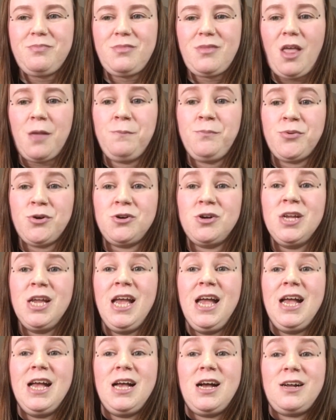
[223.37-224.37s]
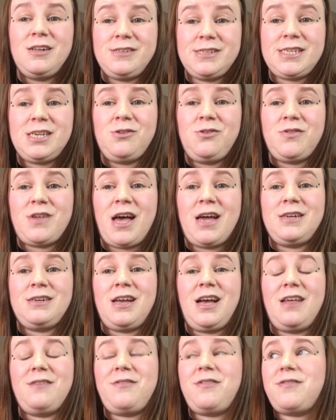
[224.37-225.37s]
But until then,
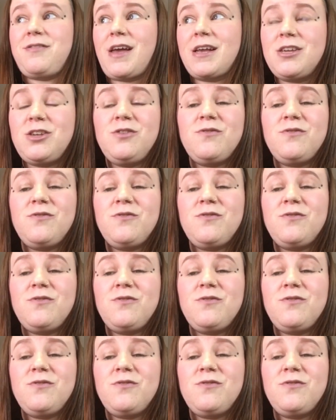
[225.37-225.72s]
thank